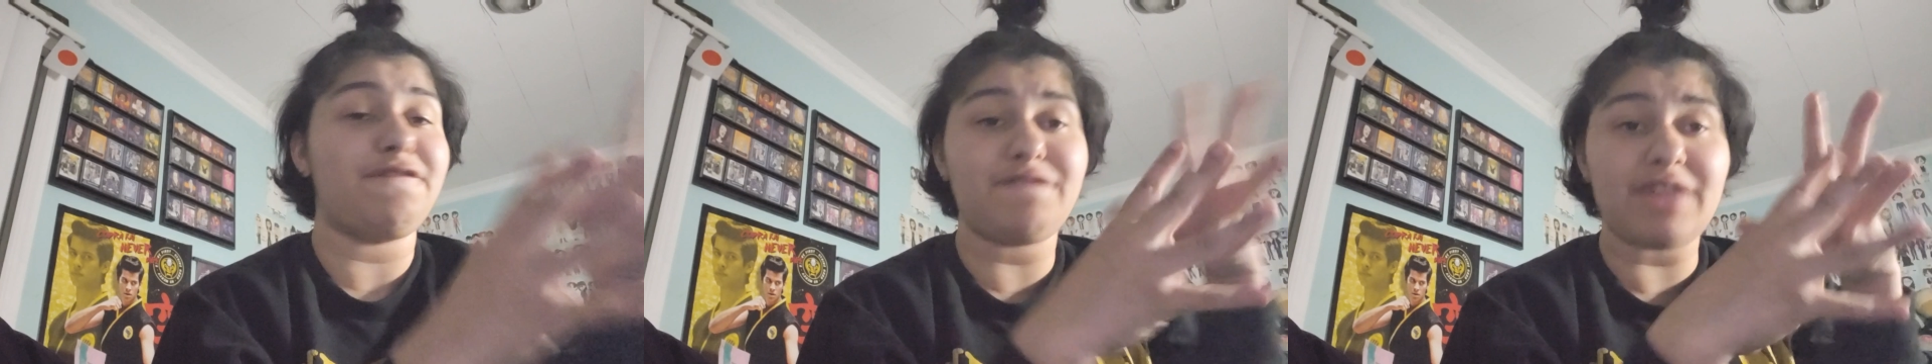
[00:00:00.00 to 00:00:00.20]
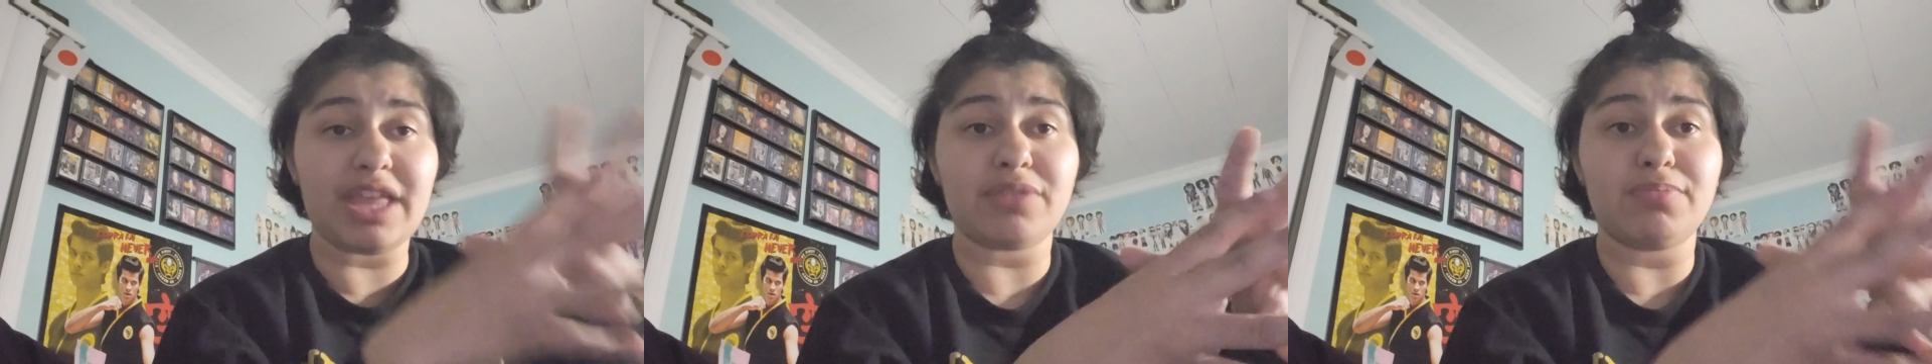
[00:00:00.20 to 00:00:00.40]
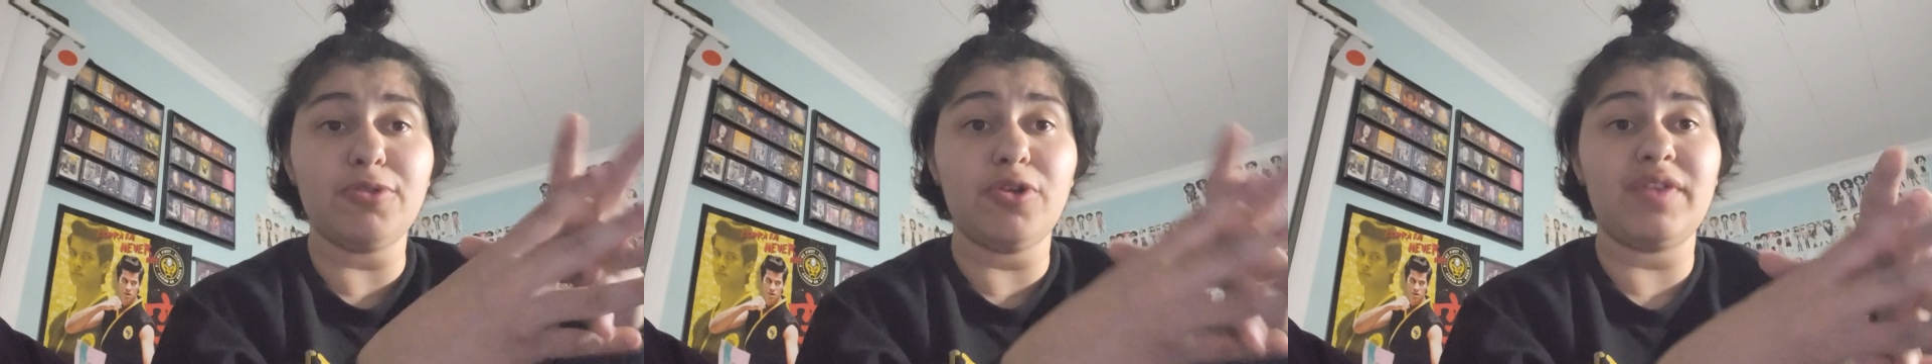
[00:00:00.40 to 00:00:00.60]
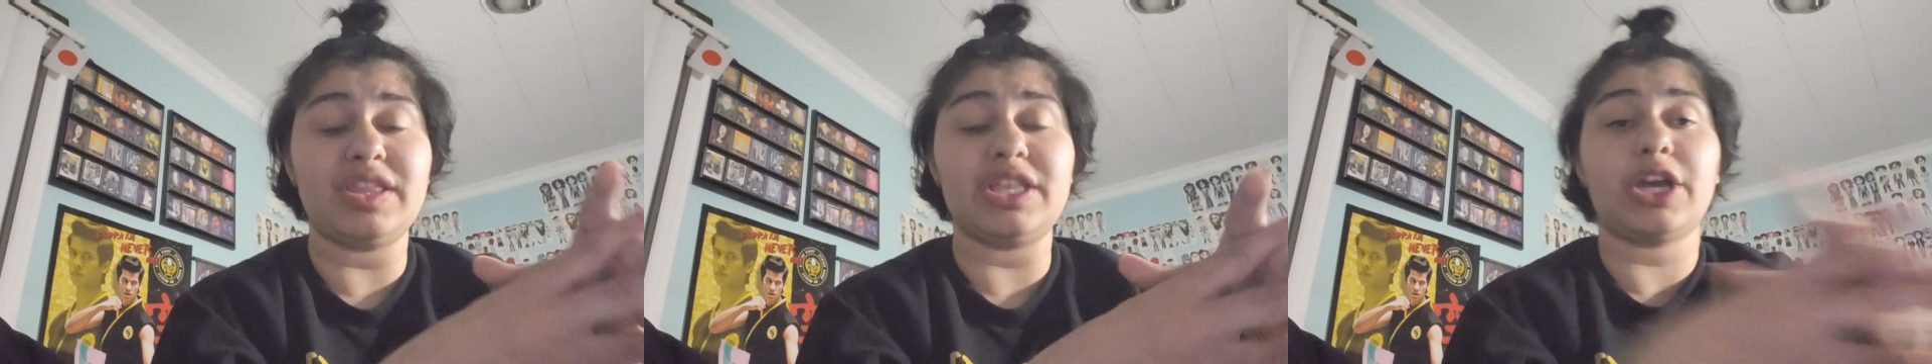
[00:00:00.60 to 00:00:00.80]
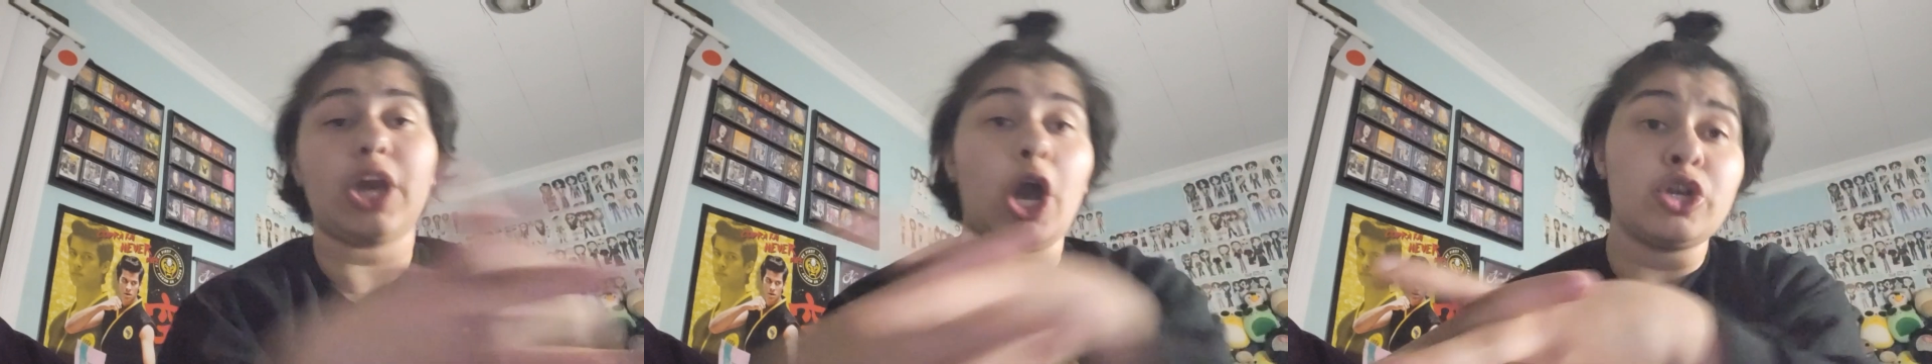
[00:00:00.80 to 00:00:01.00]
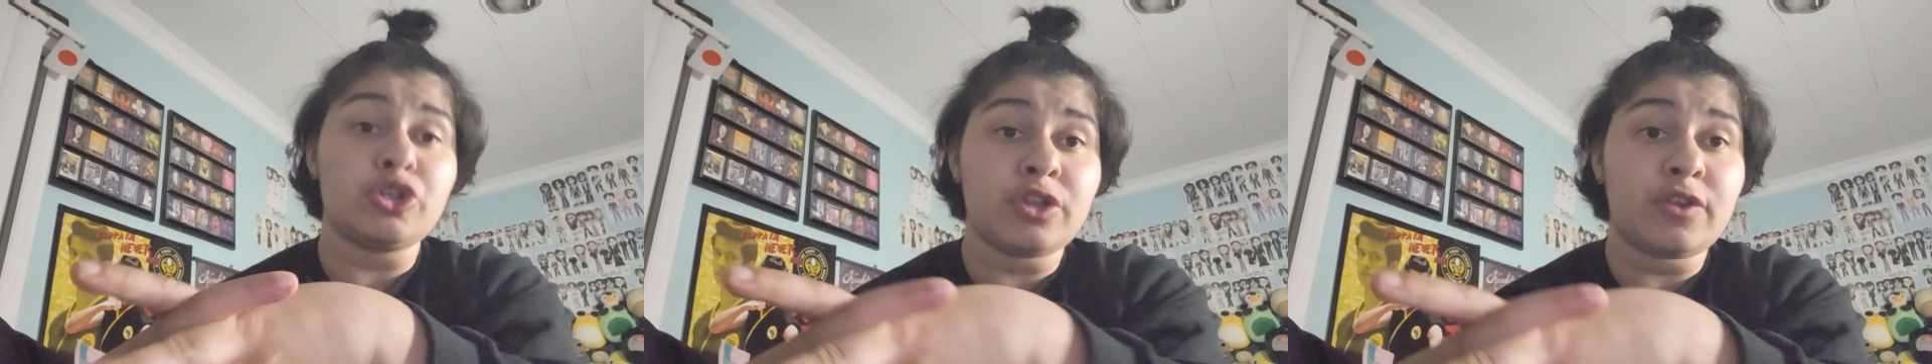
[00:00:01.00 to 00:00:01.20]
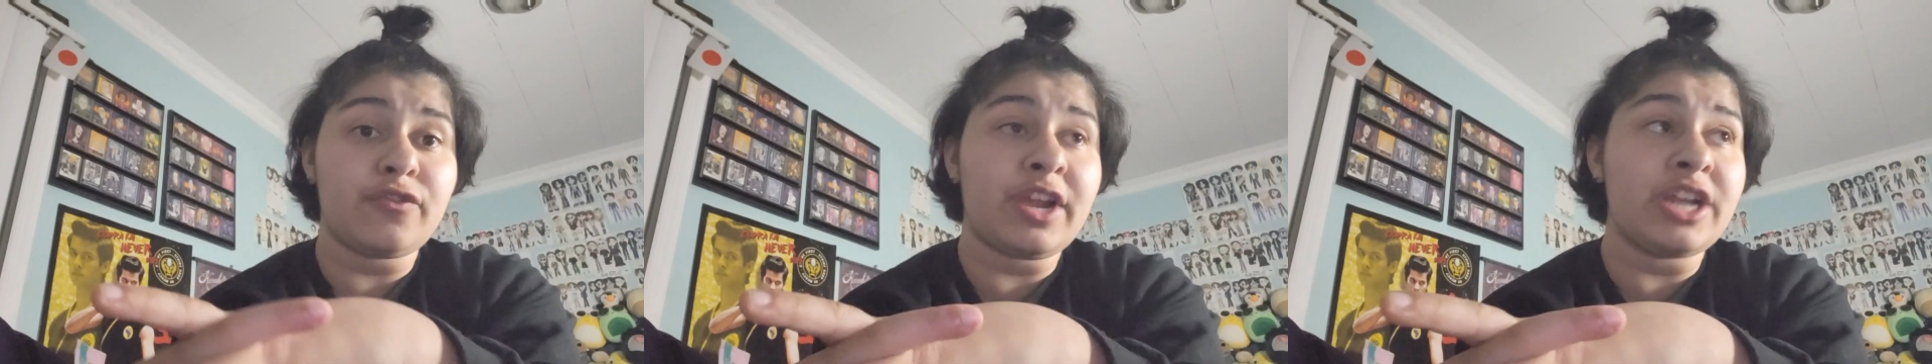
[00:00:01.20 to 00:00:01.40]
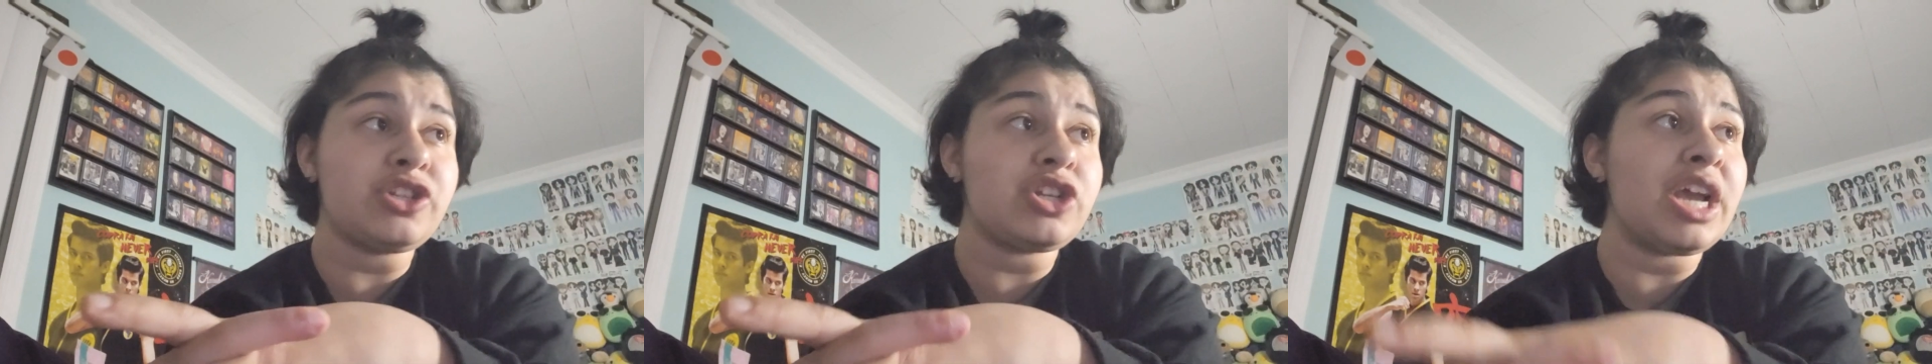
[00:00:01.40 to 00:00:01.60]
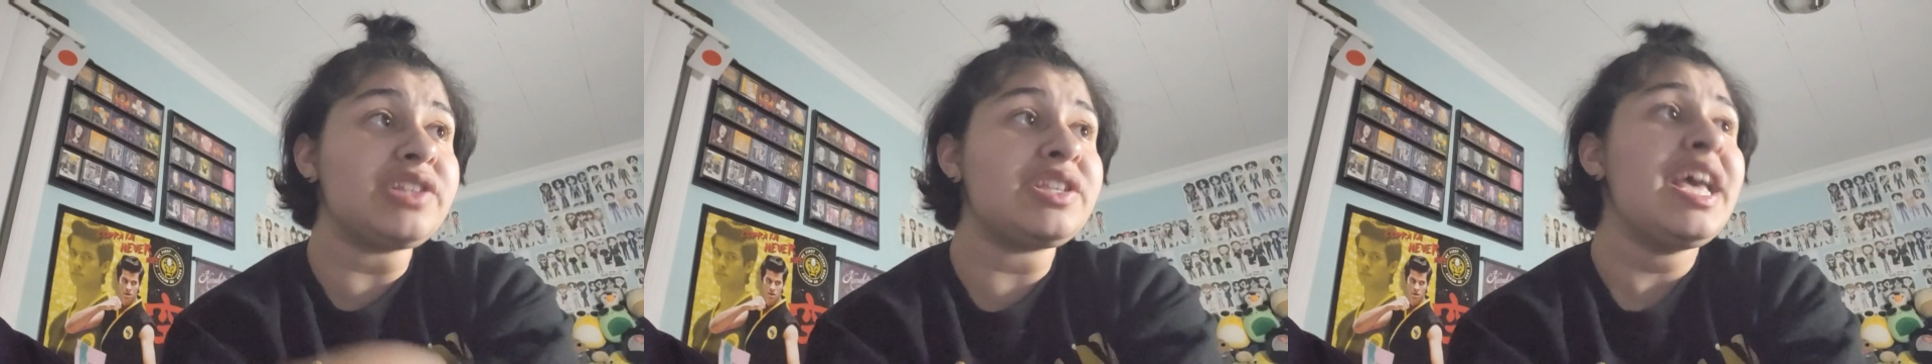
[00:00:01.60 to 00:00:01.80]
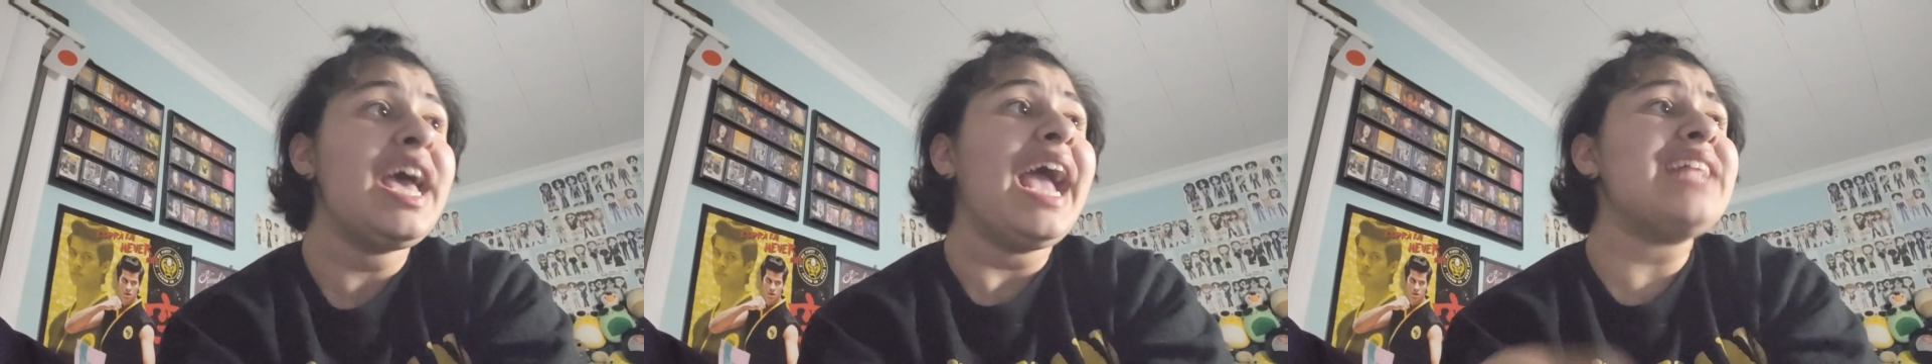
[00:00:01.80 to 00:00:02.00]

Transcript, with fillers: fifth movie in the Conjuring franchise,